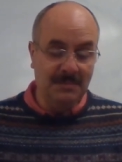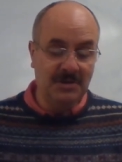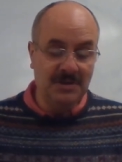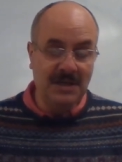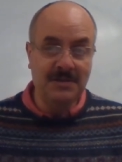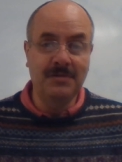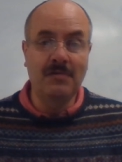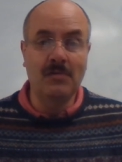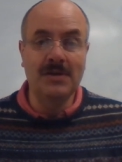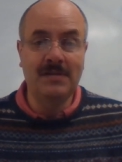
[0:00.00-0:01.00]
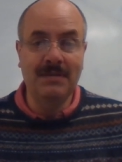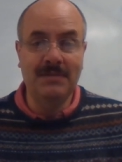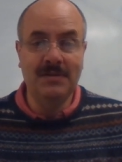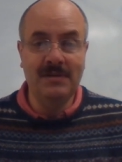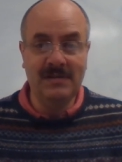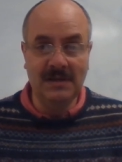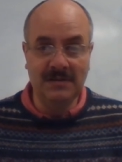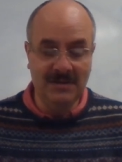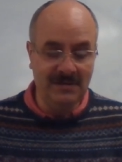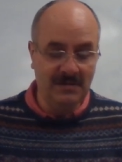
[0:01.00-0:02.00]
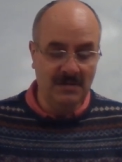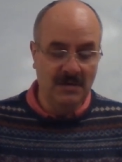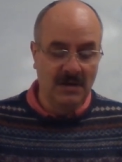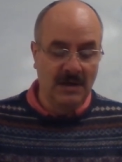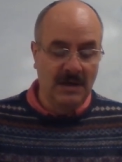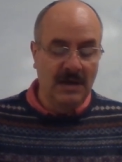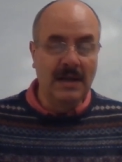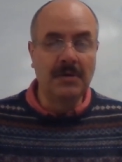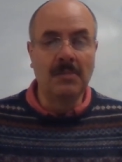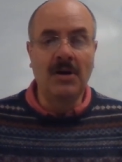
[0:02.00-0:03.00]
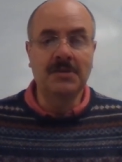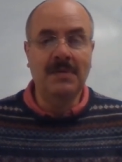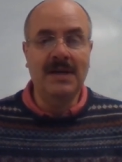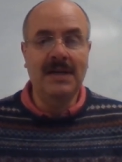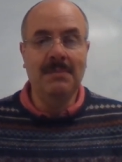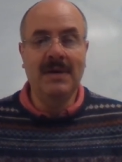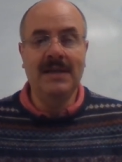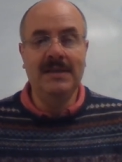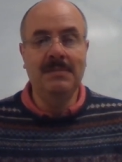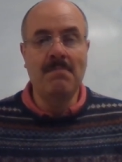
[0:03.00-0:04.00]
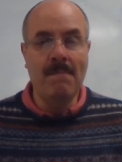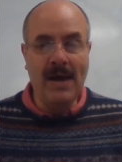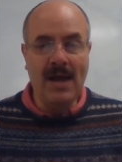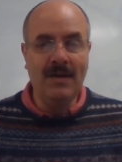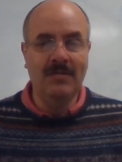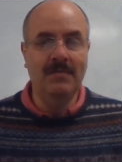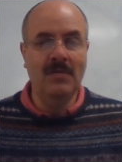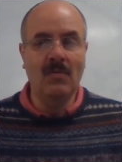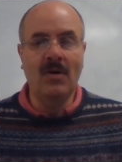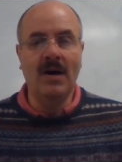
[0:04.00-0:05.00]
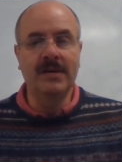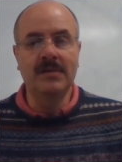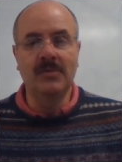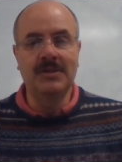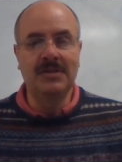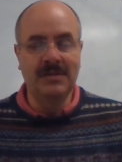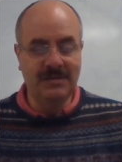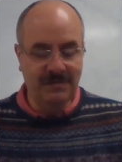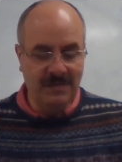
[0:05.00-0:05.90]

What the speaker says: temperature change was 47 degrees Celsius. Then we're multiplying that by the mass of the water, which is